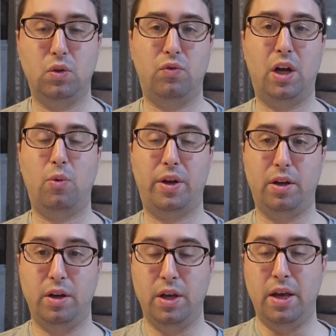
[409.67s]
Right?
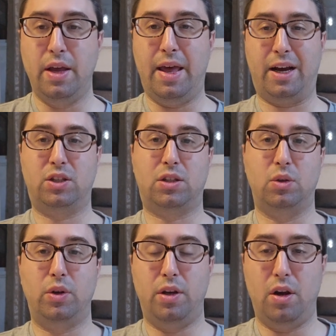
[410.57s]
We
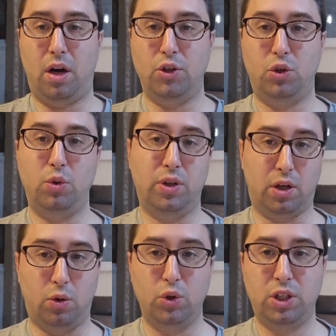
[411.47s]
excluded non-Jews
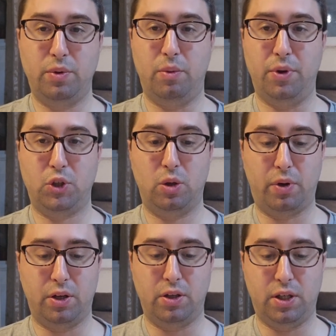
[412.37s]
and Kusim in the Mishnah
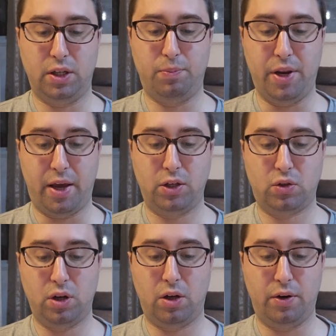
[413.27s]
because it says Bnei
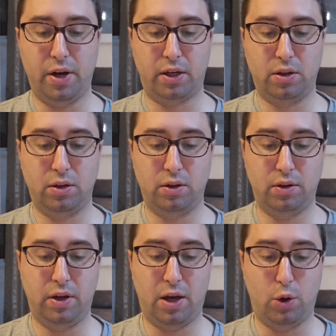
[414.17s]
Yisrael, and they're not
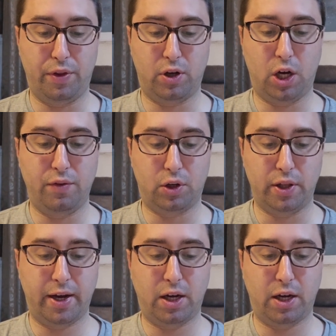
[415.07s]
out of the Chavim.